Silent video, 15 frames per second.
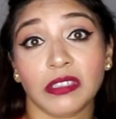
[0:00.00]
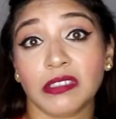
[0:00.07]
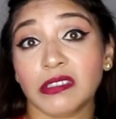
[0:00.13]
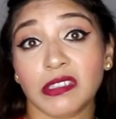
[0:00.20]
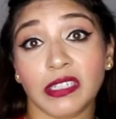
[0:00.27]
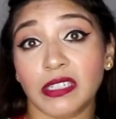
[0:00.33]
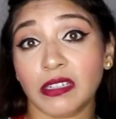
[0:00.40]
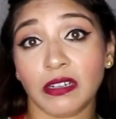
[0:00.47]

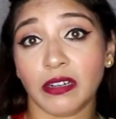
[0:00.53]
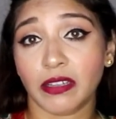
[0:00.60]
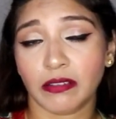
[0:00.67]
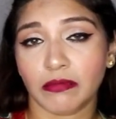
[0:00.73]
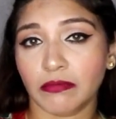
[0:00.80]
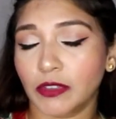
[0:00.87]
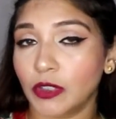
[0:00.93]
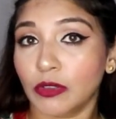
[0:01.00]
concealer
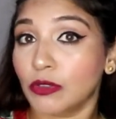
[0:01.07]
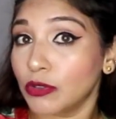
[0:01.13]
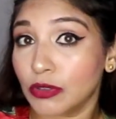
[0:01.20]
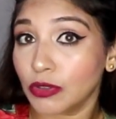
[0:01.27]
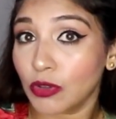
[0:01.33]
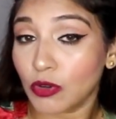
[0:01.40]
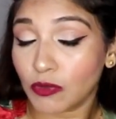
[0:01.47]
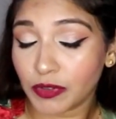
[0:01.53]
and you're good
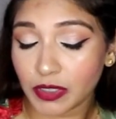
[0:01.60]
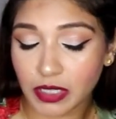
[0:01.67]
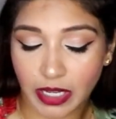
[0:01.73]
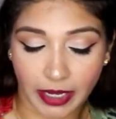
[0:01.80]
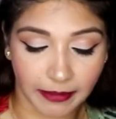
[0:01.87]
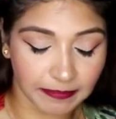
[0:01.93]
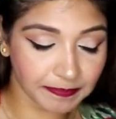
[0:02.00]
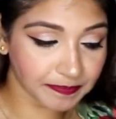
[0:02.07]
to go for the
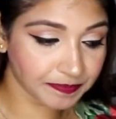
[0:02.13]
day.